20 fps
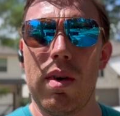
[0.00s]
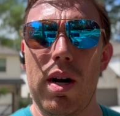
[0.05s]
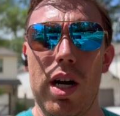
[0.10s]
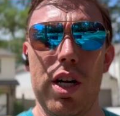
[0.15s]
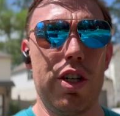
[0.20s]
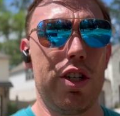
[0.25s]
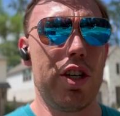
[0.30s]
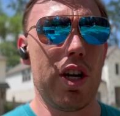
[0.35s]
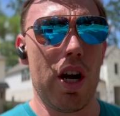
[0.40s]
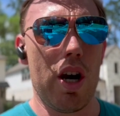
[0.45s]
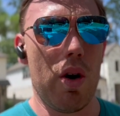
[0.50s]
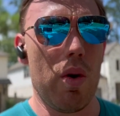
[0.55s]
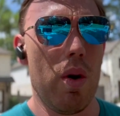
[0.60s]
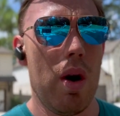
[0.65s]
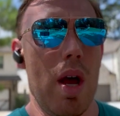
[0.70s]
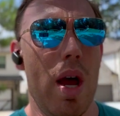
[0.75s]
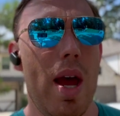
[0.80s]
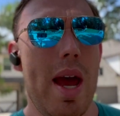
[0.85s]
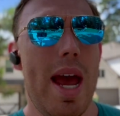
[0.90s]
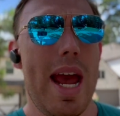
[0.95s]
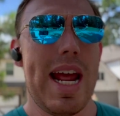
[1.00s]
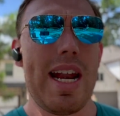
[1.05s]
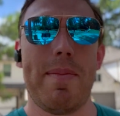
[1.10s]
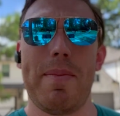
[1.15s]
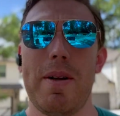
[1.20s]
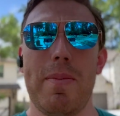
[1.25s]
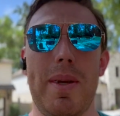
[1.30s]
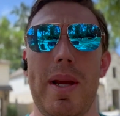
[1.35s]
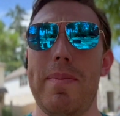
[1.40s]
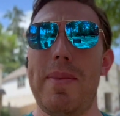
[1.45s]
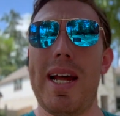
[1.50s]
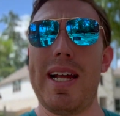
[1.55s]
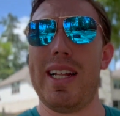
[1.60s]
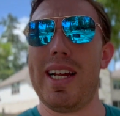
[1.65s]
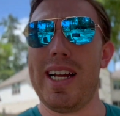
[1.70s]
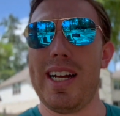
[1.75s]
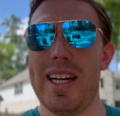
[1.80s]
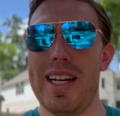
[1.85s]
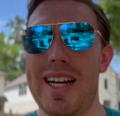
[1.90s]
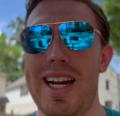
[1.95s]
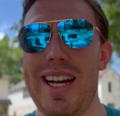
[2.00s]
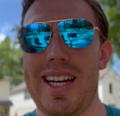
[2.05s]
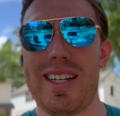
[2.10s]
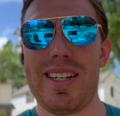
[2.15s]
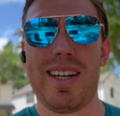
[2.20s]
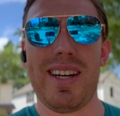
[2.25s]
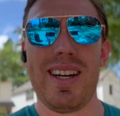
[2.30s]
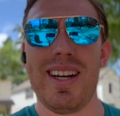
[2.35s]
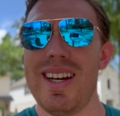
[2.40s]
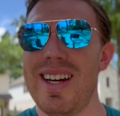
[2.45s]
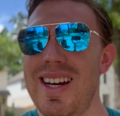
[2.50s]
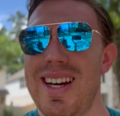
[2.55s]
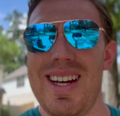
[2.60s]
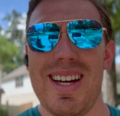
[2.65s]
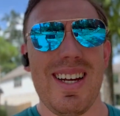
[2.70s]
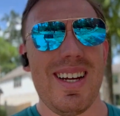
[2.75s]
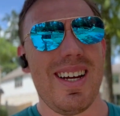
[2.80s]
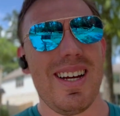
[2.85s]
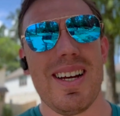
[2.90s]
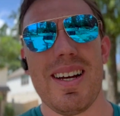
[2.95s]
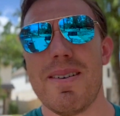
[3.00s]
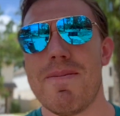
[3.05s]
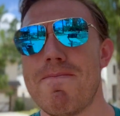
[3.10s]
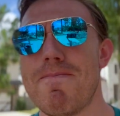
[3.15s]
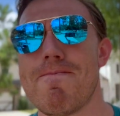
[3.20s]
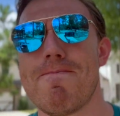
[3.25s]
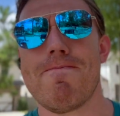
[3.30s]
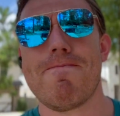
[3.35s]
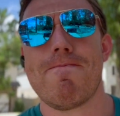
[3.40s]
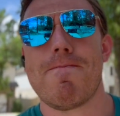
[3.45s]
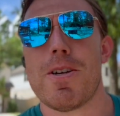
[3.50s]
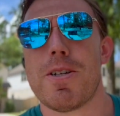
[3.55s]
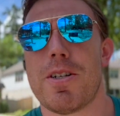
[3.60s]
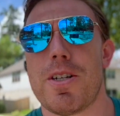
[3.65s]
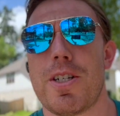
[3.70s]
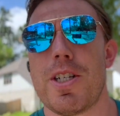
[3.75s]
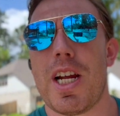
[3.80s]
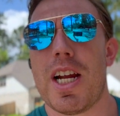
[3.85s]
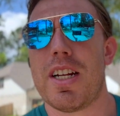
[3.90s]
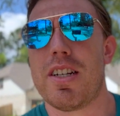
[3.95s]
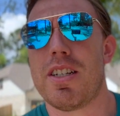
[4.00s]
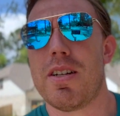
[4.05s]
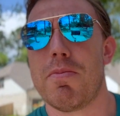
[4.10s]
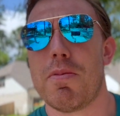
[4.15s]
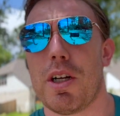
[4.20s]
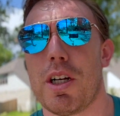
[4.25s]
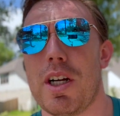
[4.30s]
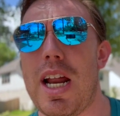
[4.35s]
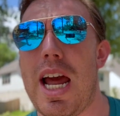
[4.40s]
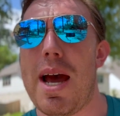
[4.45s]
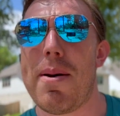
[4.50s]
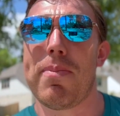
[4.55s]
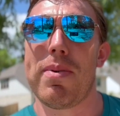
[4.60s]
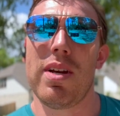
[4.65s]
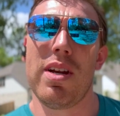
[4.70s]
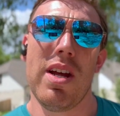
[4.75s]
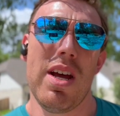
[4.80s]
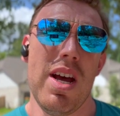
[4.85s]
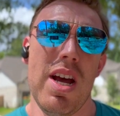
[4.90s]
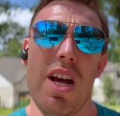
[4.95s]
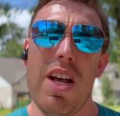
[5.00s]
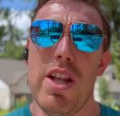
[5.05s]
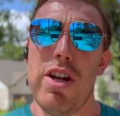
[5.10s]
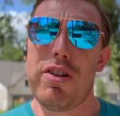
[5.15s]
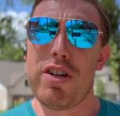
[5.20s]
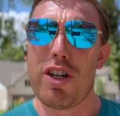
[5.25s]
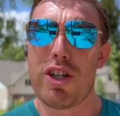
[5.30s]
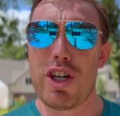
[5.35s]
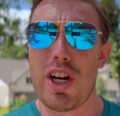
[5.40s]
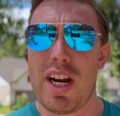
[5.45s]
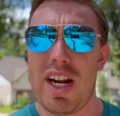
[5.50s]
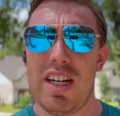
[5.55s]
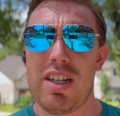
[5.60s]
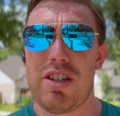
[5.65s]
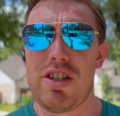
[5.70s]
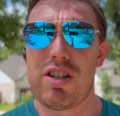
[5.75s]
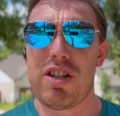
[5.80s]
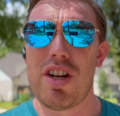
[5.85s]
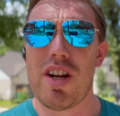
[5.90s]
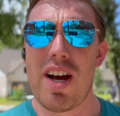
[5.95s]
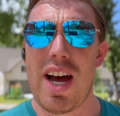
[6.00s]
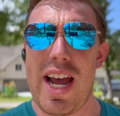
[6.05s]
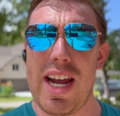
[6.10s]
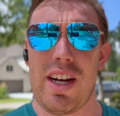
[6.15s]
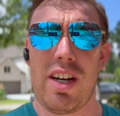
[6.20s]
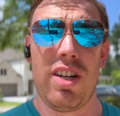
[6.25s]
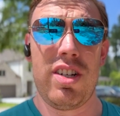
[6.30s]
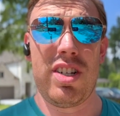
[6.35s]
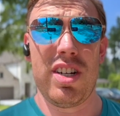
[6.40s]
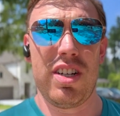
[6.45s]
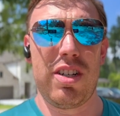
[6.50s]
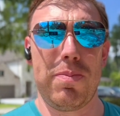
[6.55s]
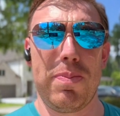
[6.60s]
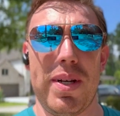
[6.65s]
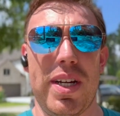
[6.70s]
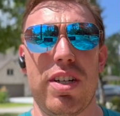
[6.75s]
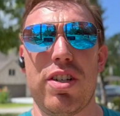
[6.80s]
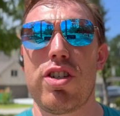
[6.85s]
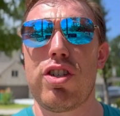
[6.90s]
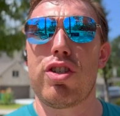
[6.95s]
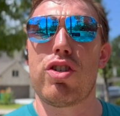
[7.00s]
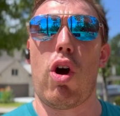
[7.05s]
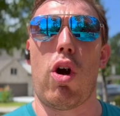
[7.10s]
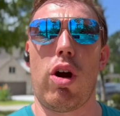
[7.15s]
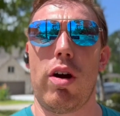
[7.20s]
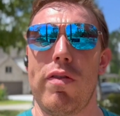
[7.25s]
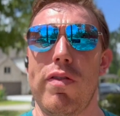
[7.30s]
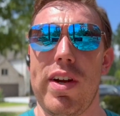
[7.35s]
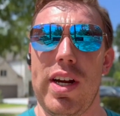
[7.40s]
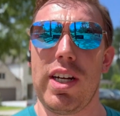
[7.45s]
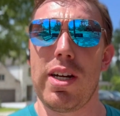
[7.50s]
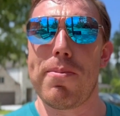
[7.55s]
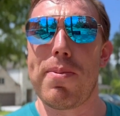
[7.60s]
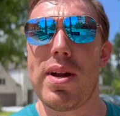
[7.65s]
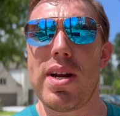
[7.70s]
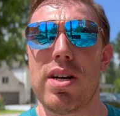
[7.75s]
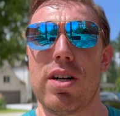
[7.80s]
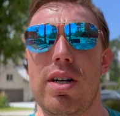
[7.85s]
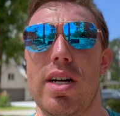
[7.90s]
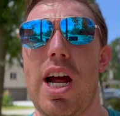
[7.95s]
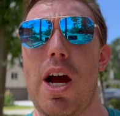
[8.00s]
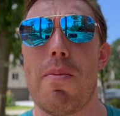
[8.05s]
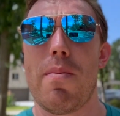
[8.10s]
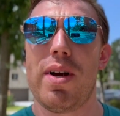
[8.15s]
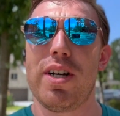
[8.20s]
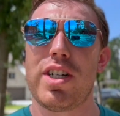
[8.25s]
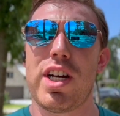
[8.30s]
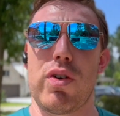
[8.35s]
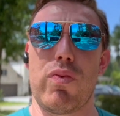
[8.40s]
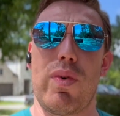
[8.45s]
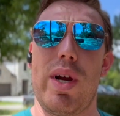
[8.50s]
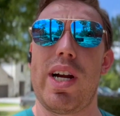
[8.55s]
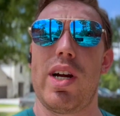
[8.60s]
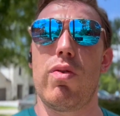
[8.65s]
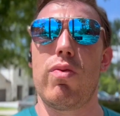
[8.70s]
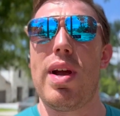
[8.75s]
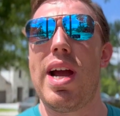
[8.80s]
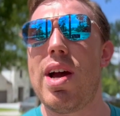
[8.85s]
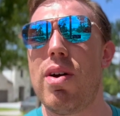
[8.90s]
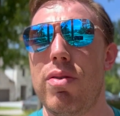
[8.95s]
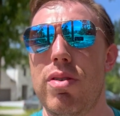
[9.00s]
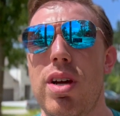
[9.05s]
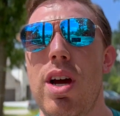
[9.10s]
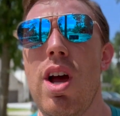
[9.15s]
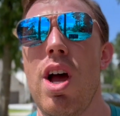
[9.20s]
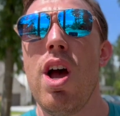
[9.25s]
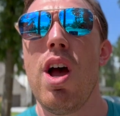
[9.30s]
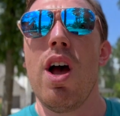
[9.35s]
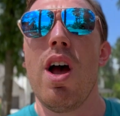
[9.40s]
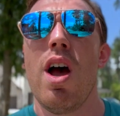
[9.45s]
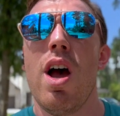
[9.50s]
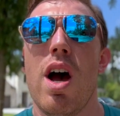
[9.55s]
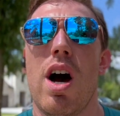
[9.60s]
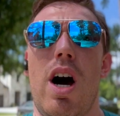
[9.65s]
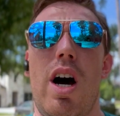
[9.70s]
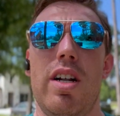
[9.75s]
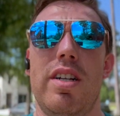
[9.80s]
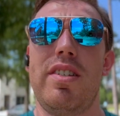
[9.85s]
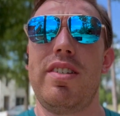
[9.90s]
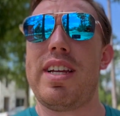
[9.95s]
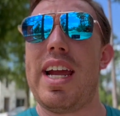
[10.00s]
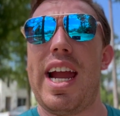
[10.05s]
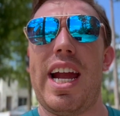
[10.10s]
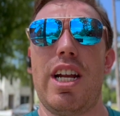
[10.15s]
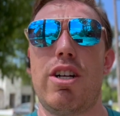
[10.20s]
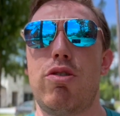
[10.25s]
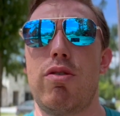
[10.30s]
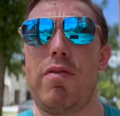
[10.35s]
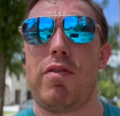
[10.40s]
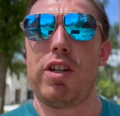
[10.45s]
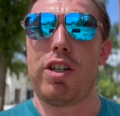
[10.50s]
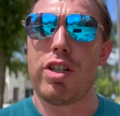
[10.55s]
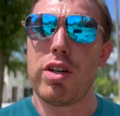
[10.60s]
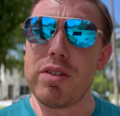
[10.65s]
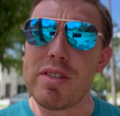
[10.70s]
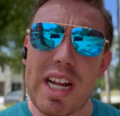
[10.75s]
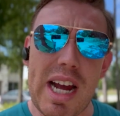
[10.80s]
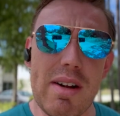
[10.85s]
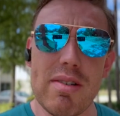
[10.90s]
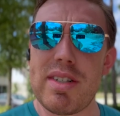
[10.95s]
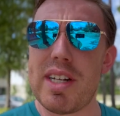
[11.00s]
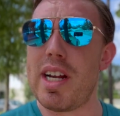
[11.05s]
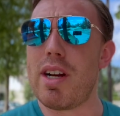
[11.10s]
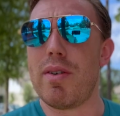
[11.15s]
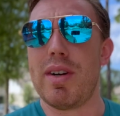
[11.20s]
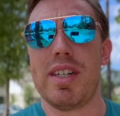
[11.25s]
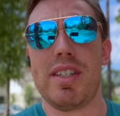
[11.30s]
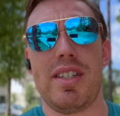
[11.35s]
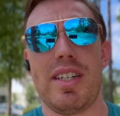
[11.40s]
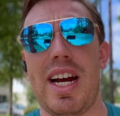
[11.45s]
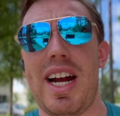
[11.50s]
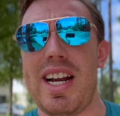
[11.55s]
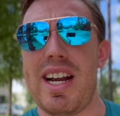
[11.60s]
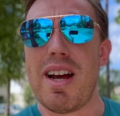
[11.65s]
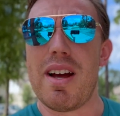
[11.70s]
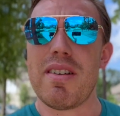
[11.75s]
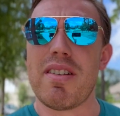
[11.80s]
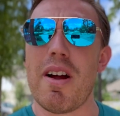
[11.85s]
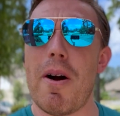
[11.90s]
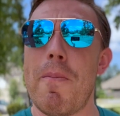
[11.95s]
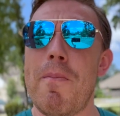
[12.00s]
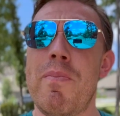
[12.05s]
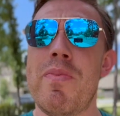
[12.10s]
a show and I'm going to be up that late at night, there's a chance something could happen. There's a chance I could just be starving depending on how much I ran around on stage or if the show's outside or inside. So